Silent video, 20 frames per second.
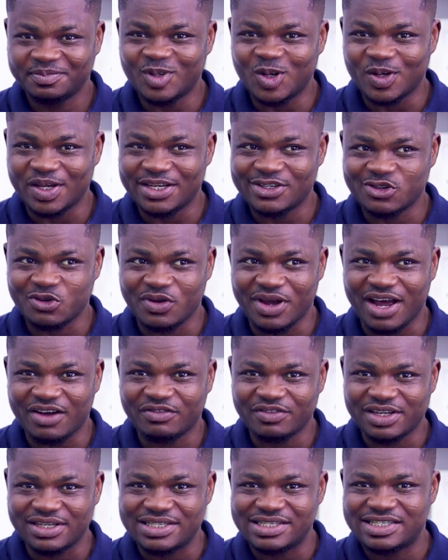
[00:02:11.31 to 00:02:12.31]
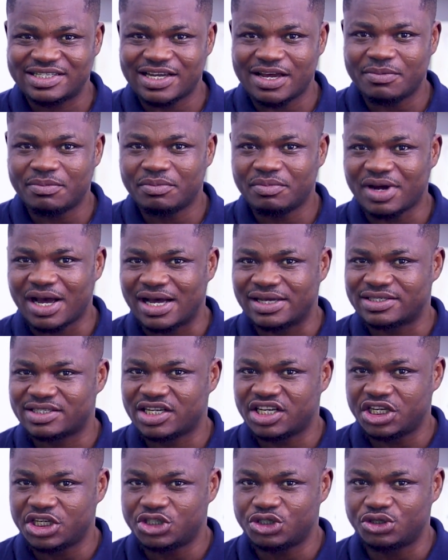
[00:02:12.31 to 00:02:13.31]
Okay, so we have insem
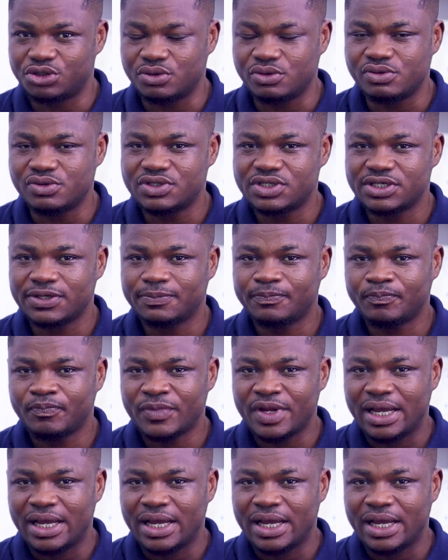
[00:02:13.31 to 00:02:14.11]
as issues.